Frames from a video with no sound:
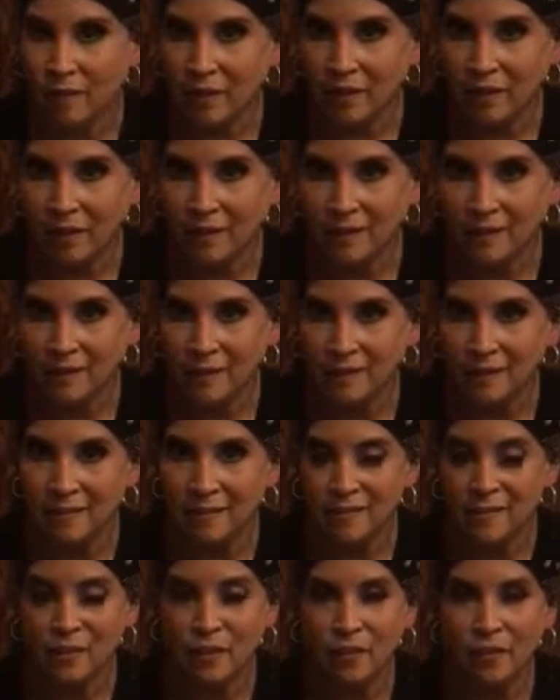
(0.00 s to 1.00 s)

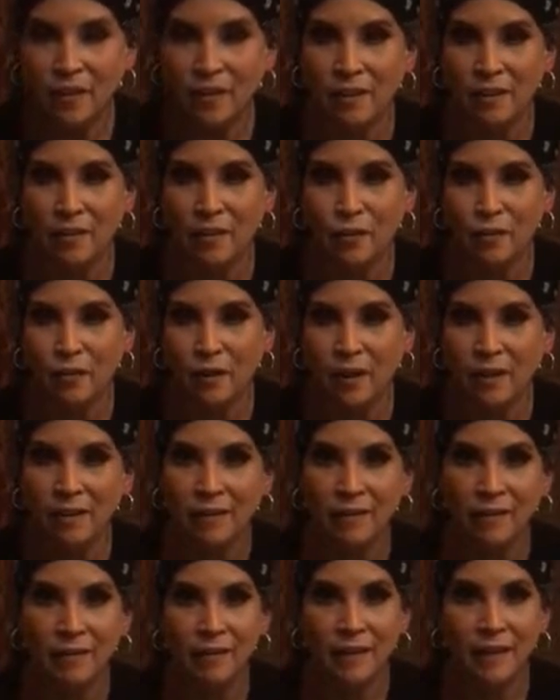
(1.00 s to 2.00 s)
collected so that you
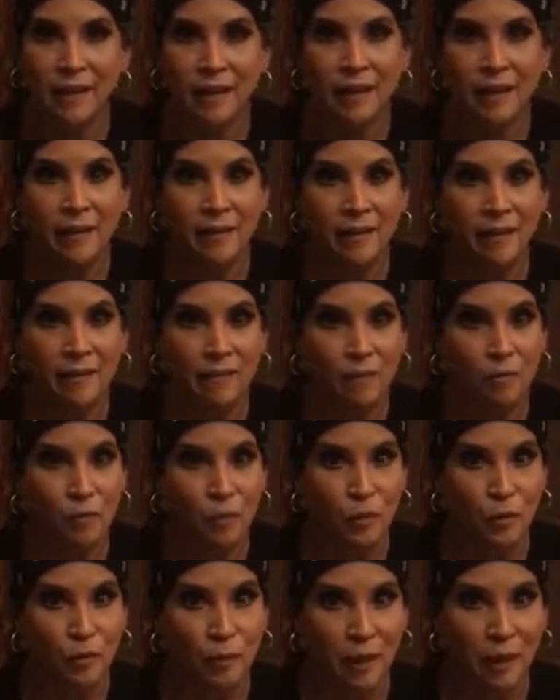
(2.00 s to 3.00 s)
can get them
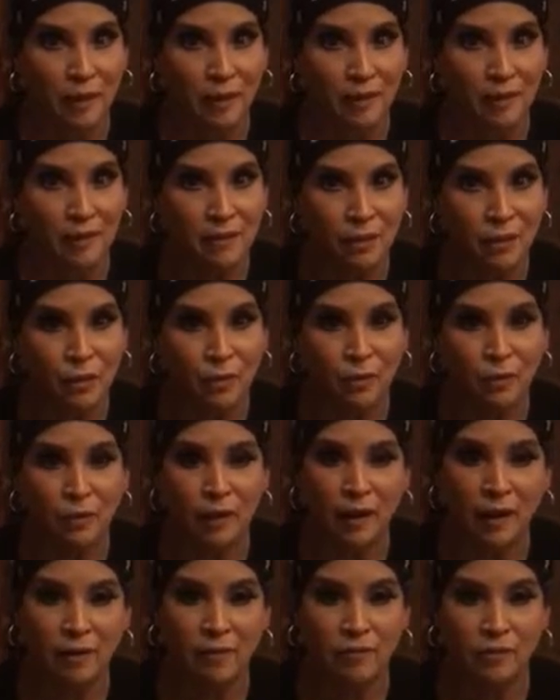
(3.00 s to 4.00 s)
put back in
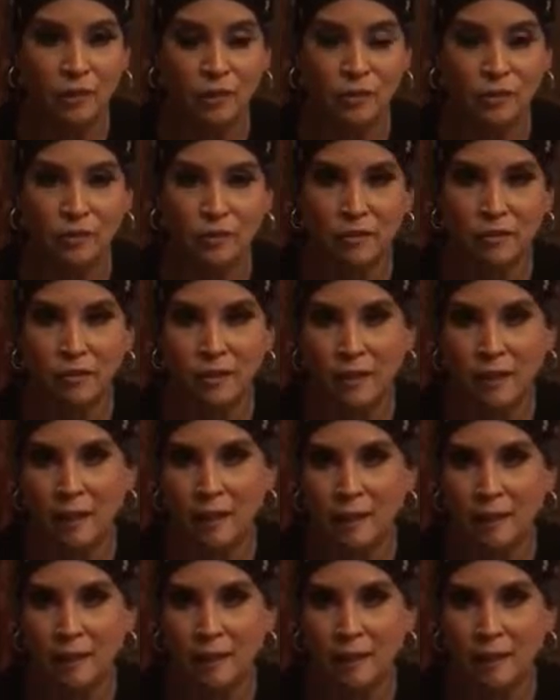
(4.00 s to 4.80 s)
you after.